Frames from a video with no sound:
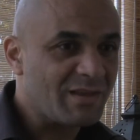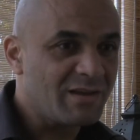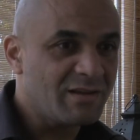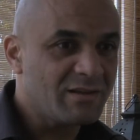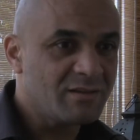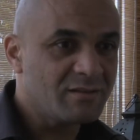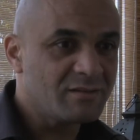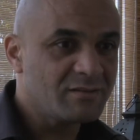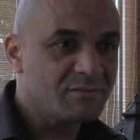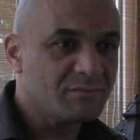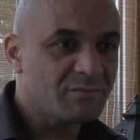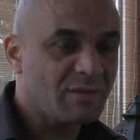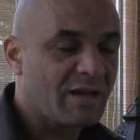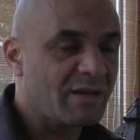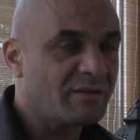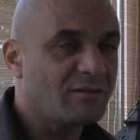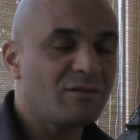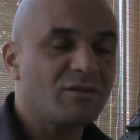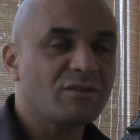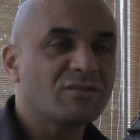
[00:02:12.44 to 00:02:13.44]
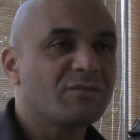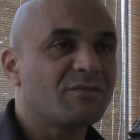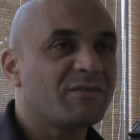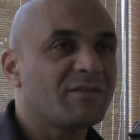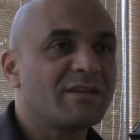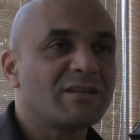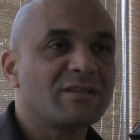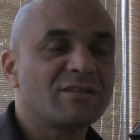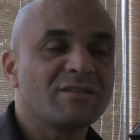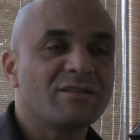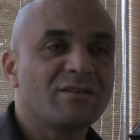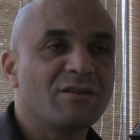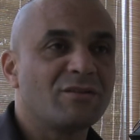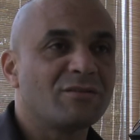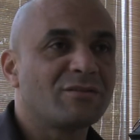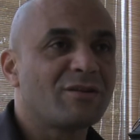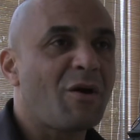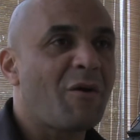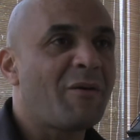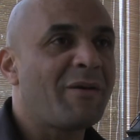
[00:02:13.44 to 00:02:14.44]
I had lots of things,
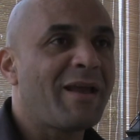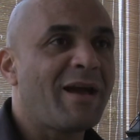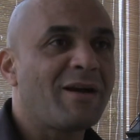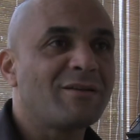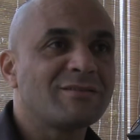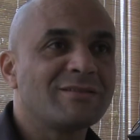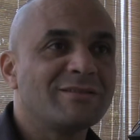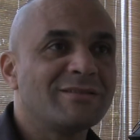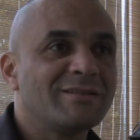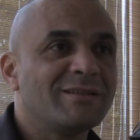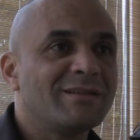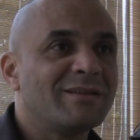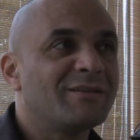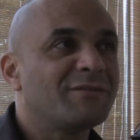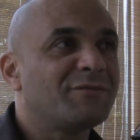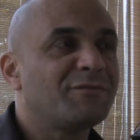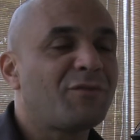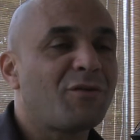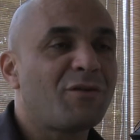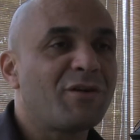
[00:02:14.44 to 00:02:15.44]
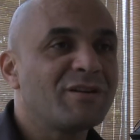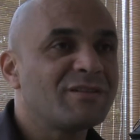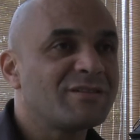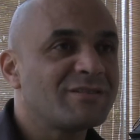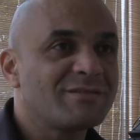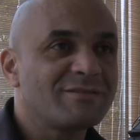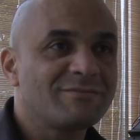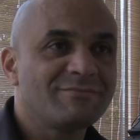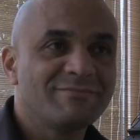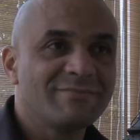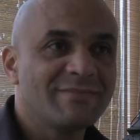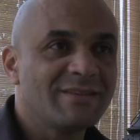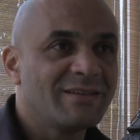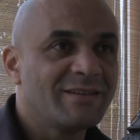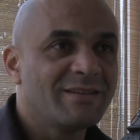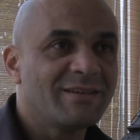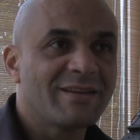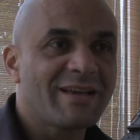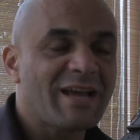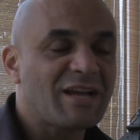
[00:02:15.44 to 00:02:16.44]
going out in the forest,
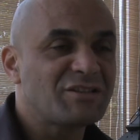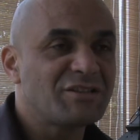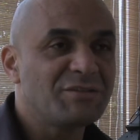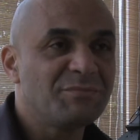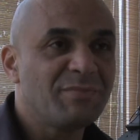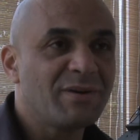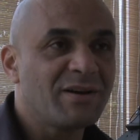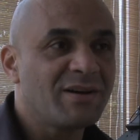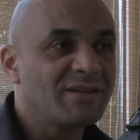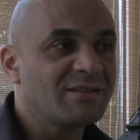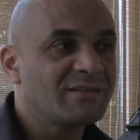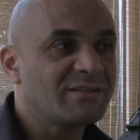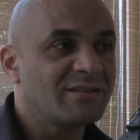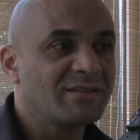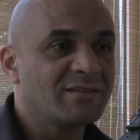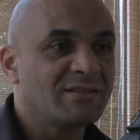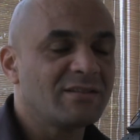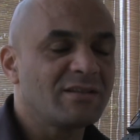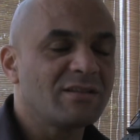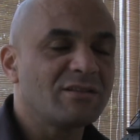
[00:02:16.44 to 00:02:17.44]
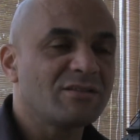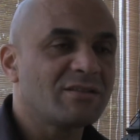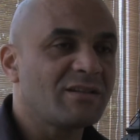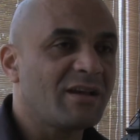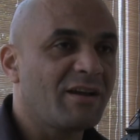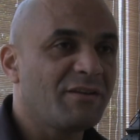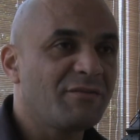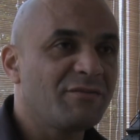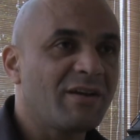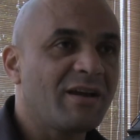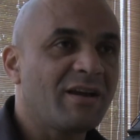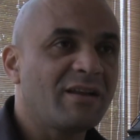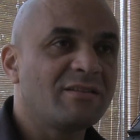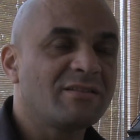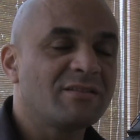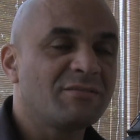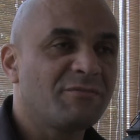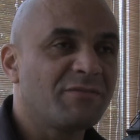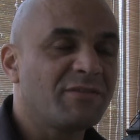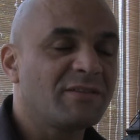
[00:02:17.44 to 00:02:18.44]
catching birds, and I've had
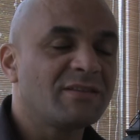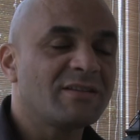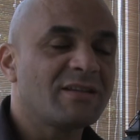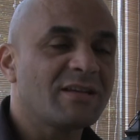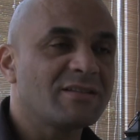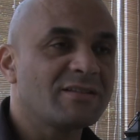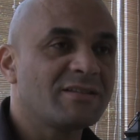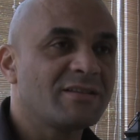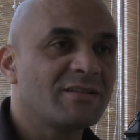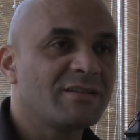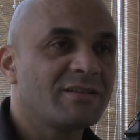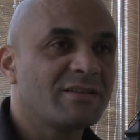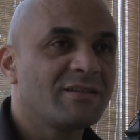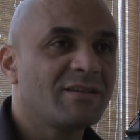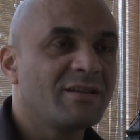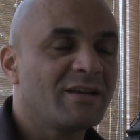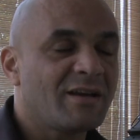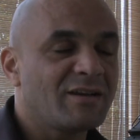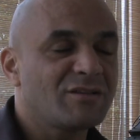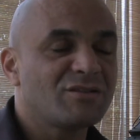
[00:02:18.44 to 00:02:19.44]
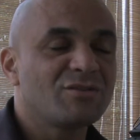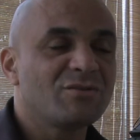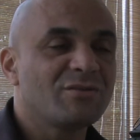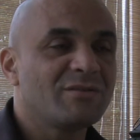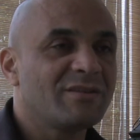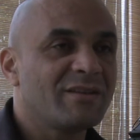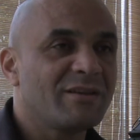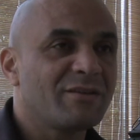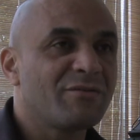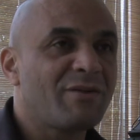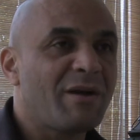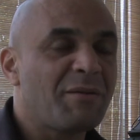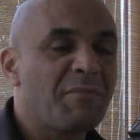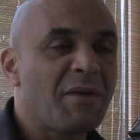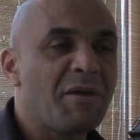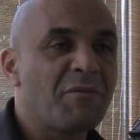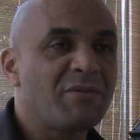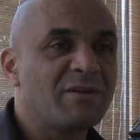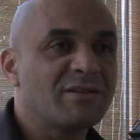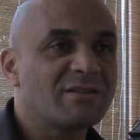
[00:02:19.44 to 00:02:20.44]
some fantastic, they're great
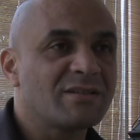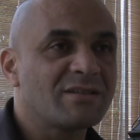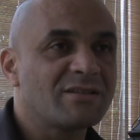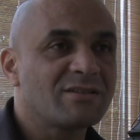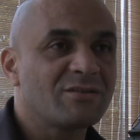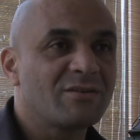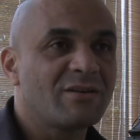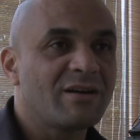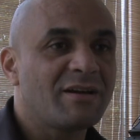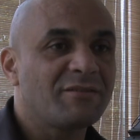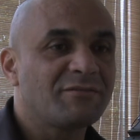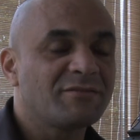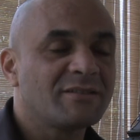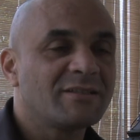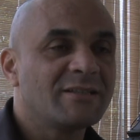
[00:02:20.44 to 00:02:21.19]
memories I still have.